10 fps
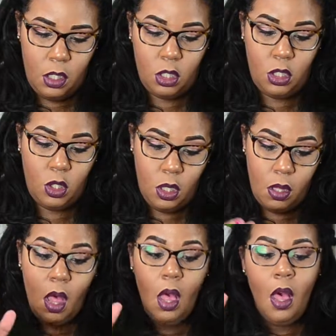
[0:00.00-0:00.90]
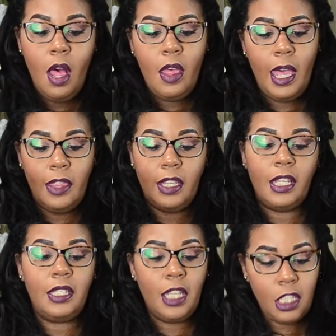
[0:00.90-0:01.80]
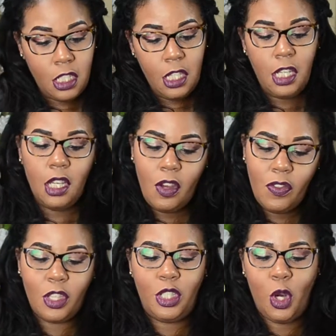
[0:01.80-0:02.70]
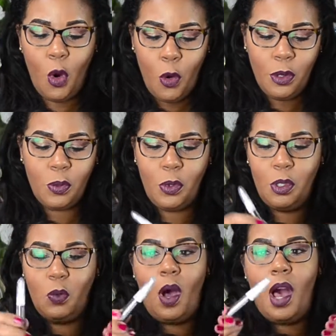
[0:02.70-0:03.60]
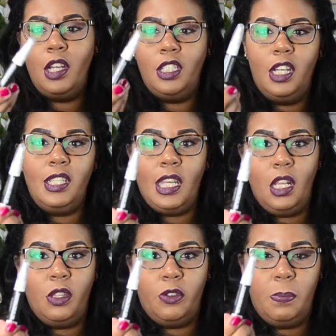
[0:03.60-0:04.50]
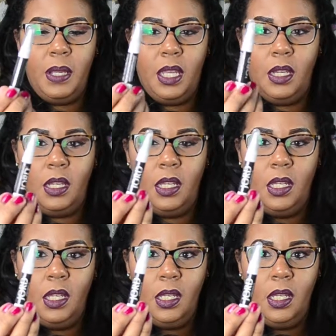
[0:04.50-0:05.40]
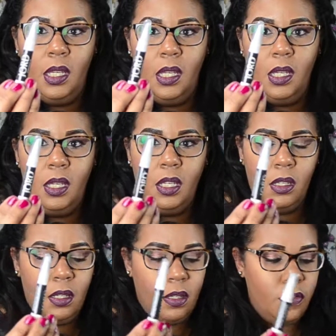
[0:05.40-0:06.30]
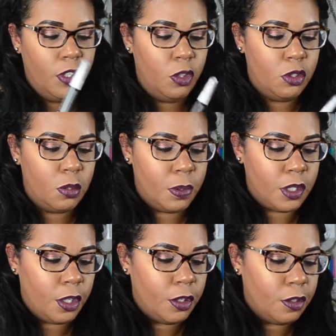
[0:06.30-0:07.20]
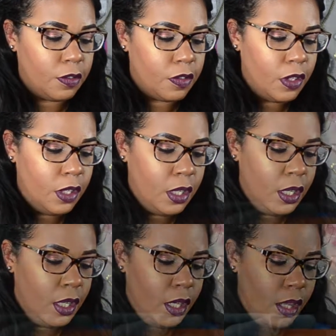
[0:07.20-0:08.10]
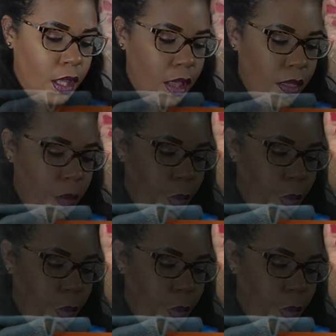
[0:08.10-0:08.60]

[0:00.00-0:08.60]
the conditioning of the Jord wood watch. And it's like a little pin for you to preserve the